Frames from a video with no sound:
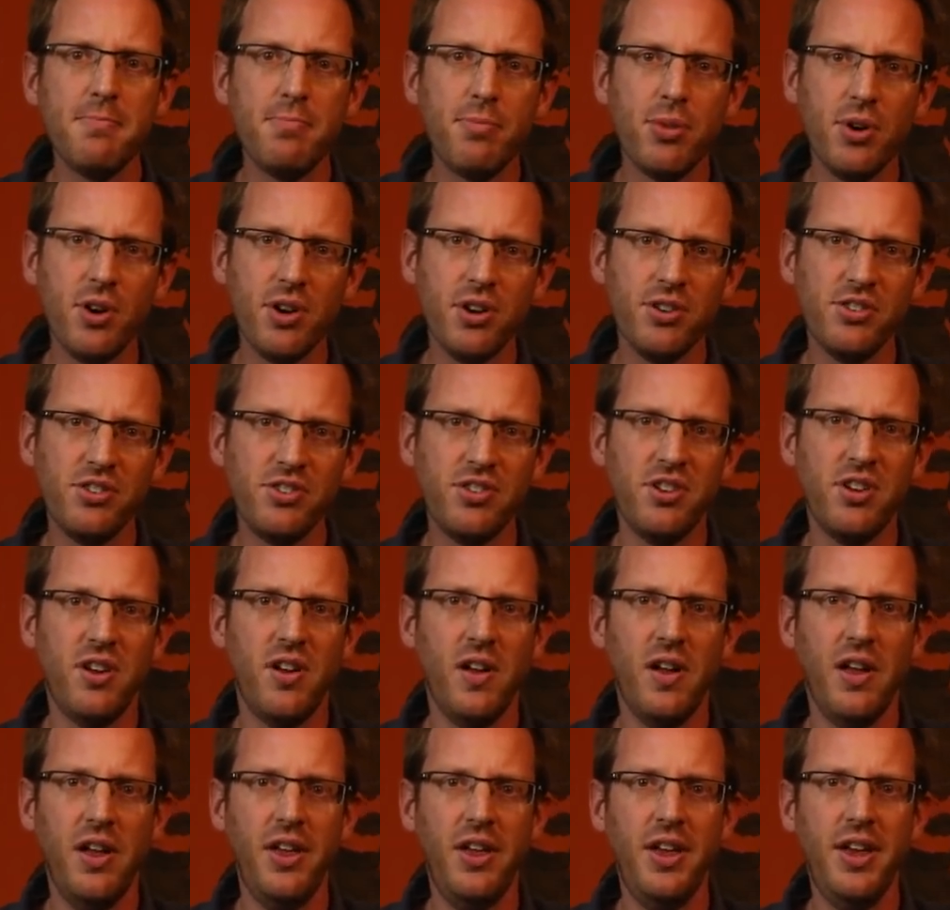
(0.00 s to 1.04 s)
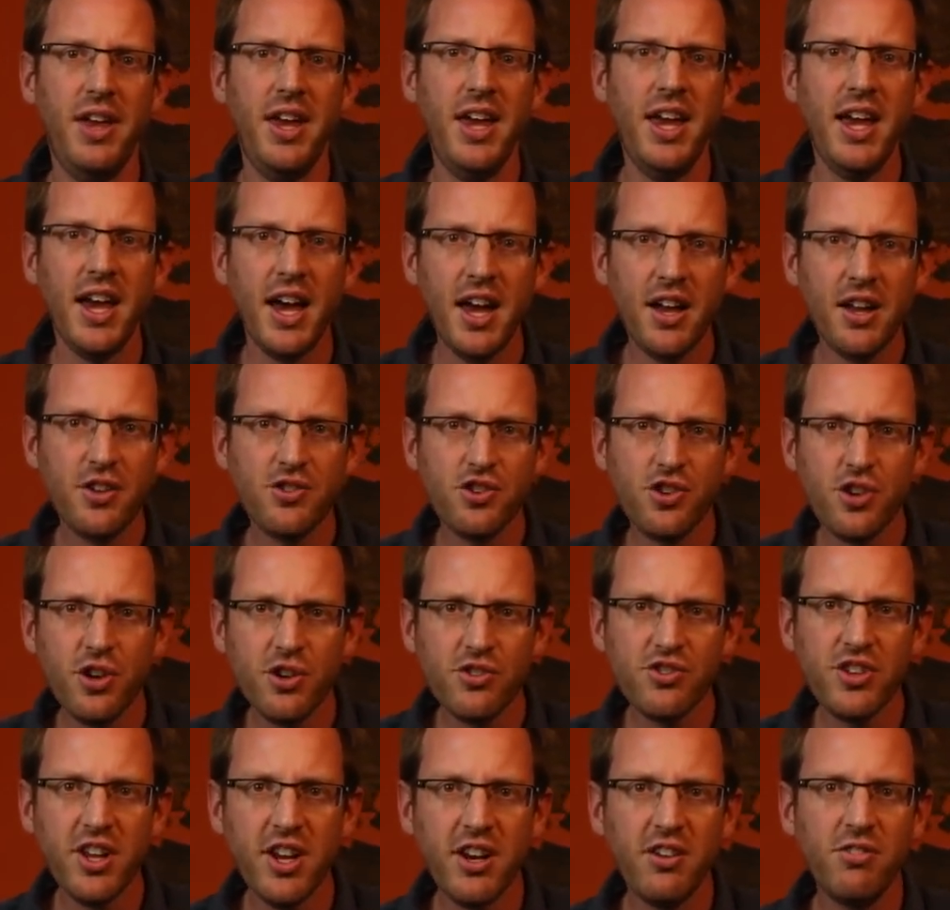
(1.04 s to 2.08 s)
impersonal, a
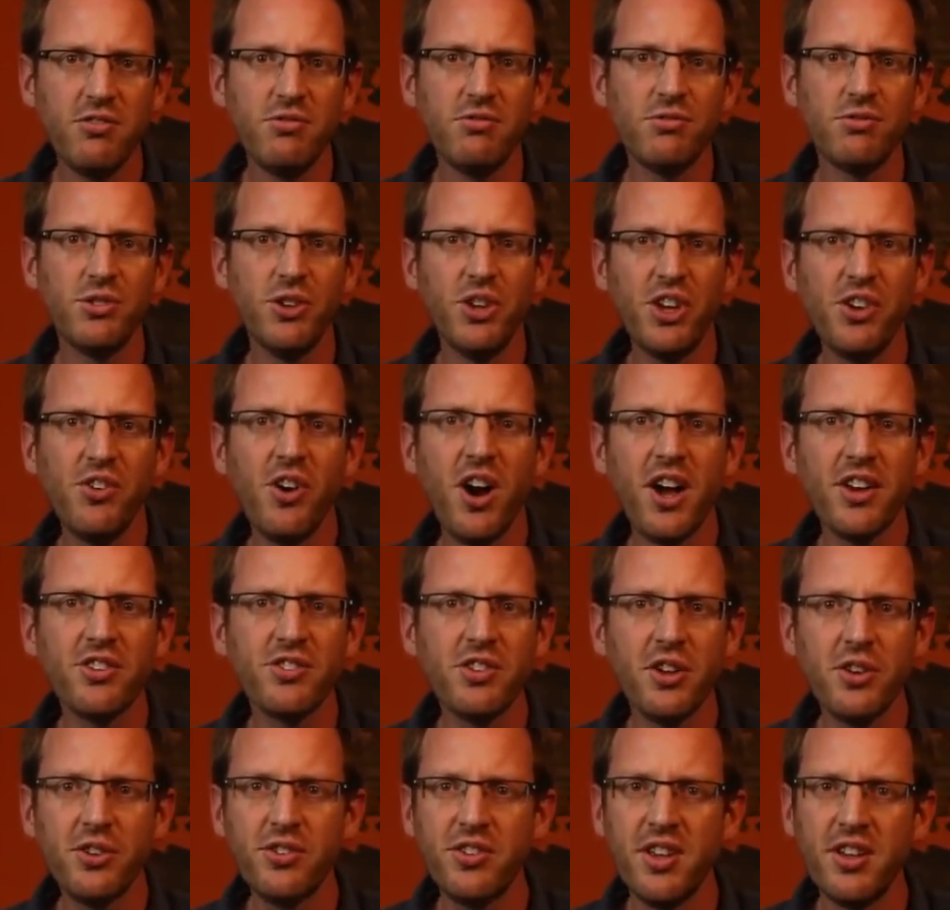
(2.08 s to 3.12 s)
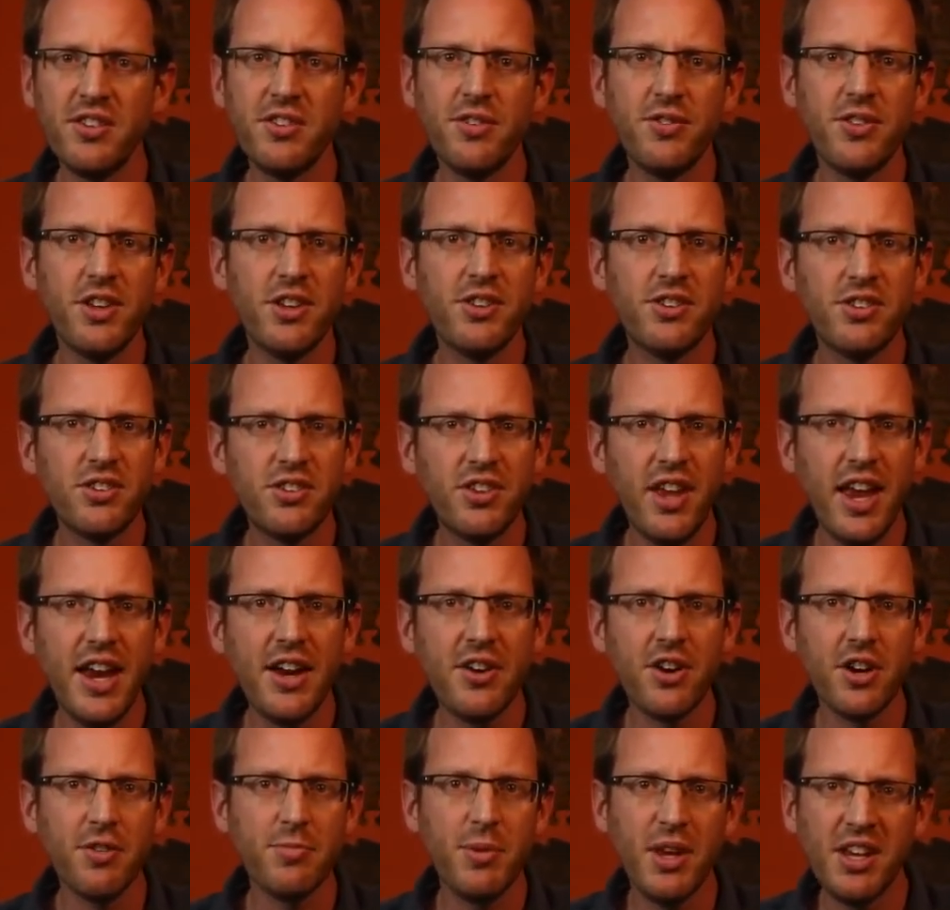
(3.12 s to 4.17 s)
church that had really lost all sense of the
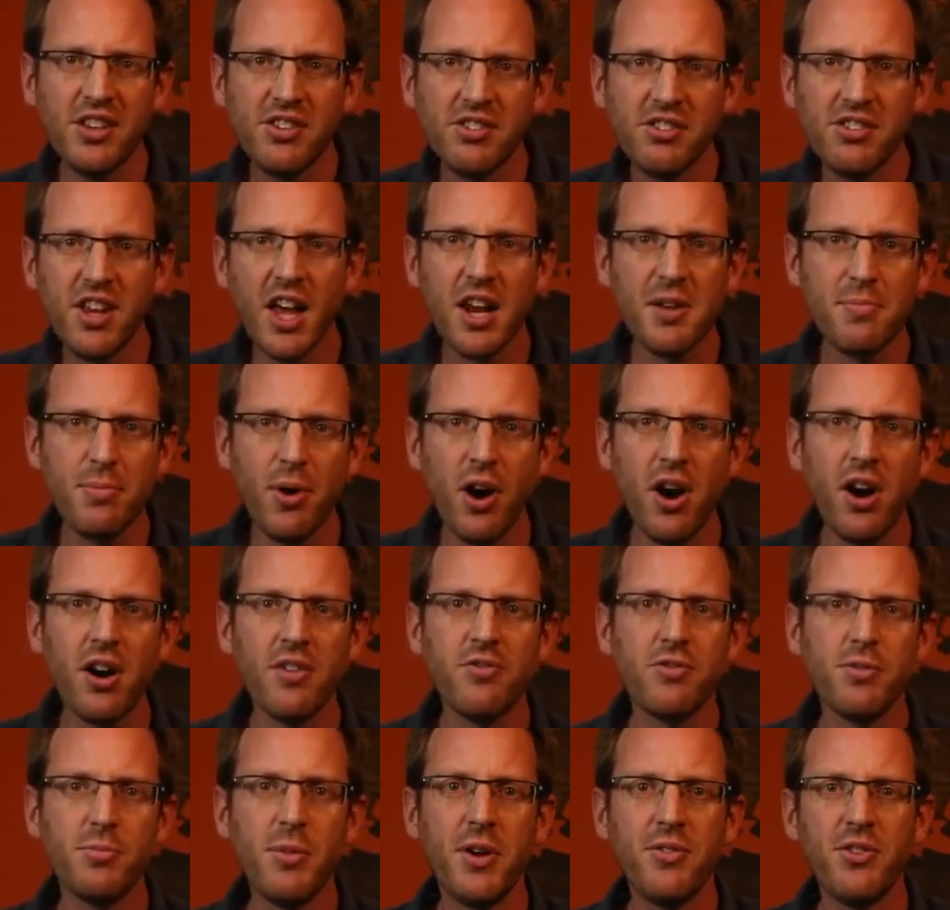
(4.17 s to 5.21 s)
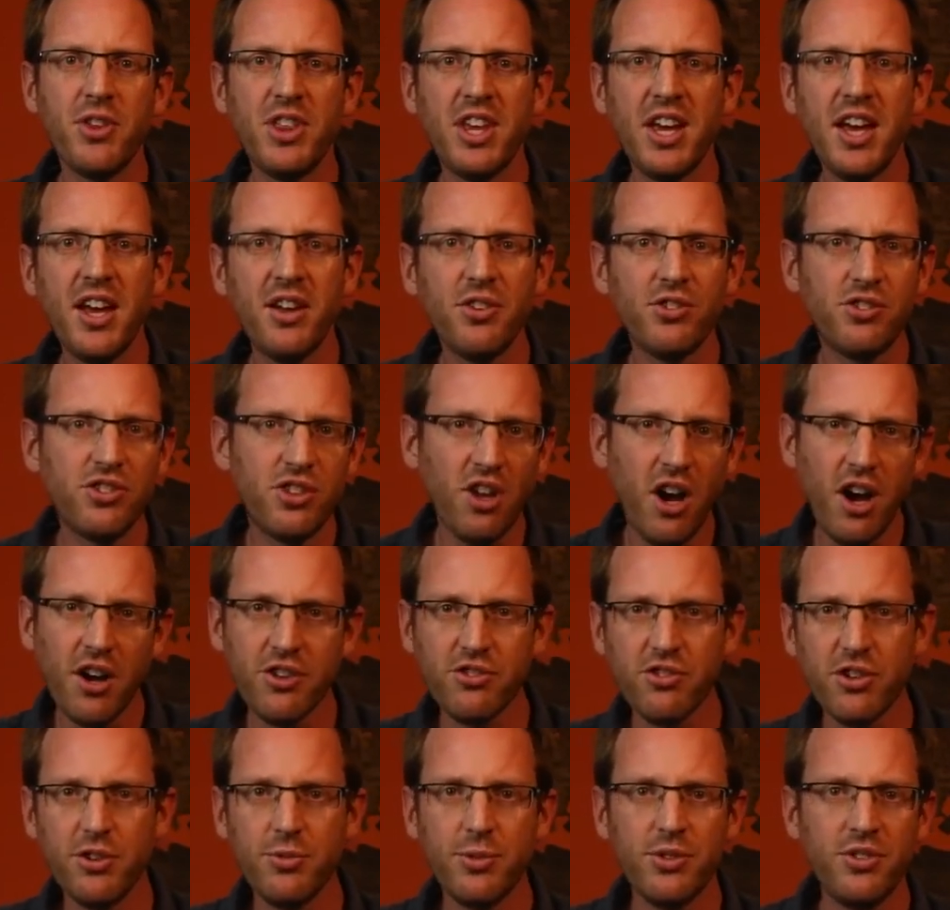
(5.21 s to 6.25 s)
sacred, of being set apart from everything else.
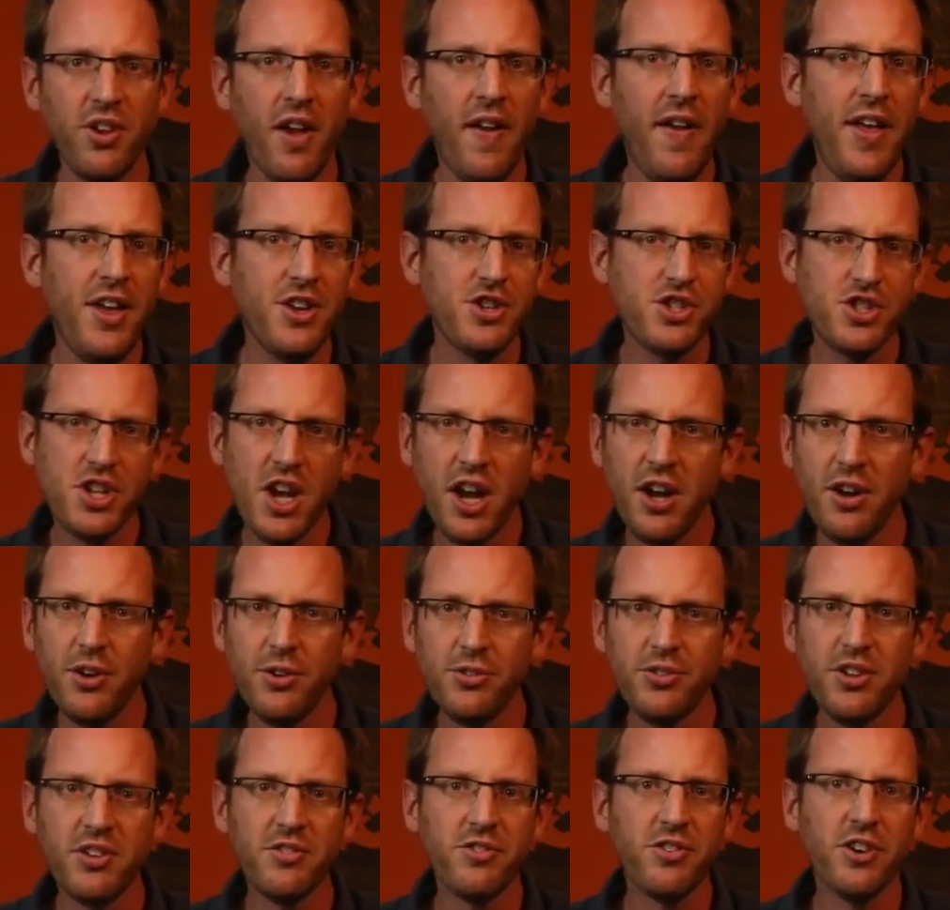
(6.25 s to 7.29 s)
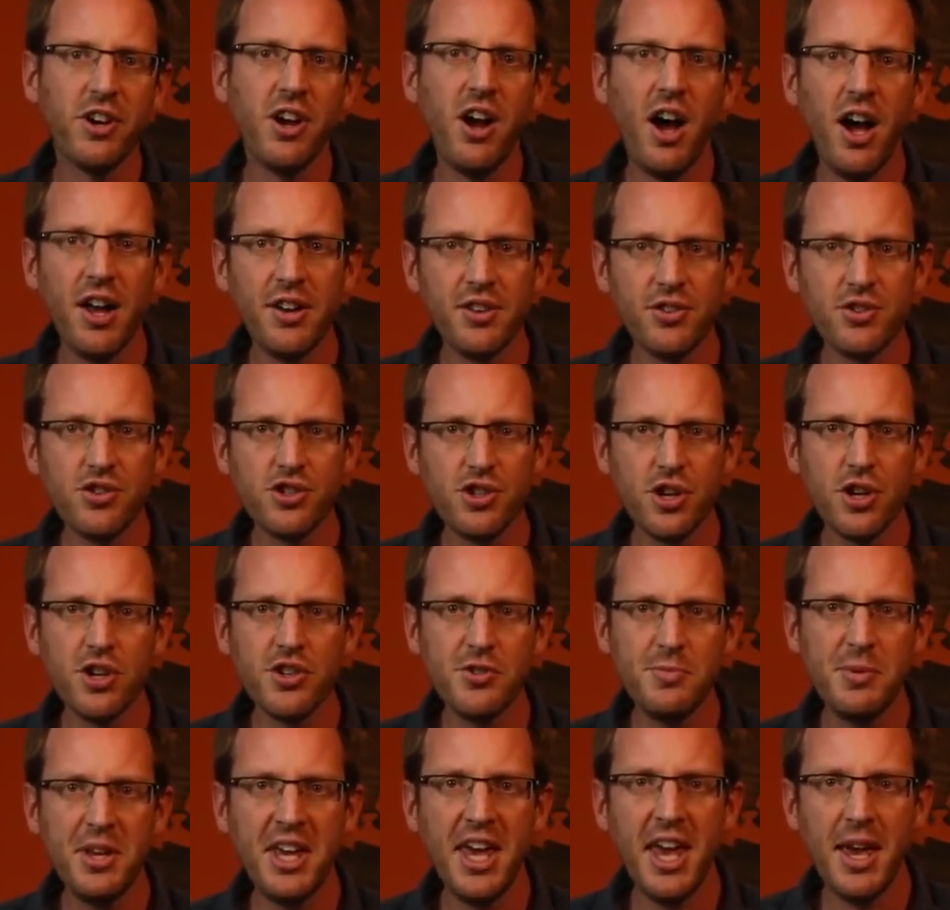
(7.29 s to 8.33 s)
Doctrine was shelved and forgotten.
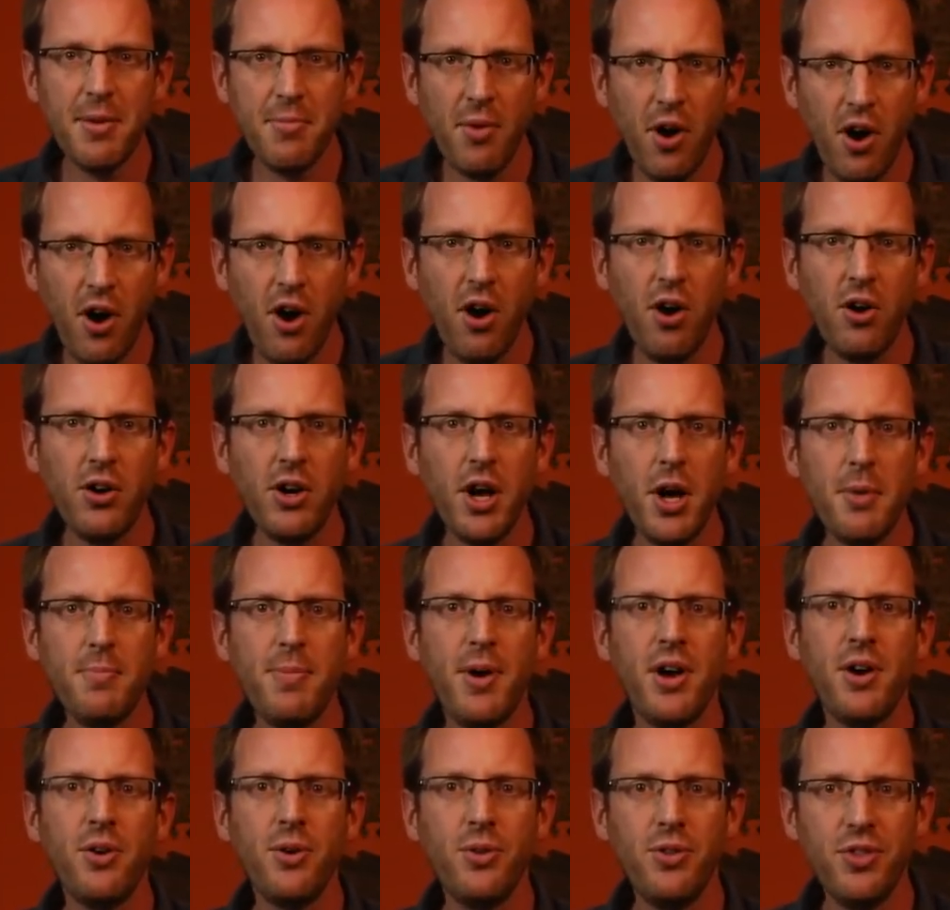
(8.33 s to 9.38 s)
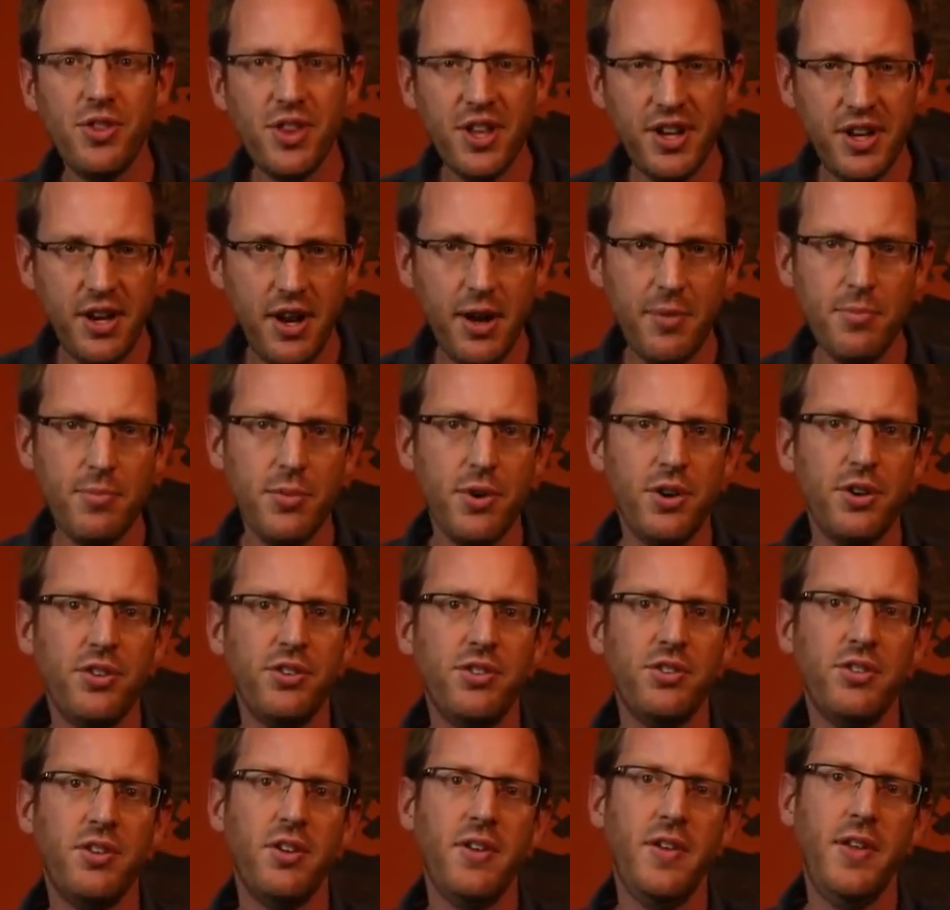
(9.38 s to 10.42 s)
Church became all about the
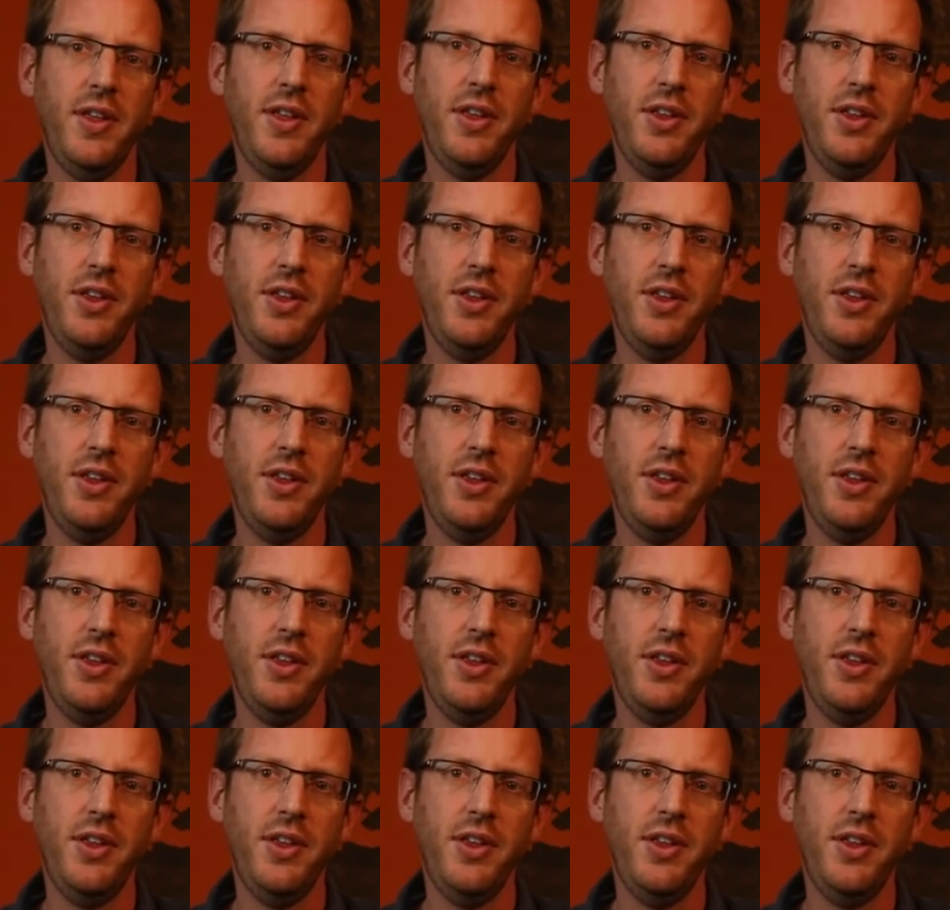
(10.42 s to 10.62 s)
numbers.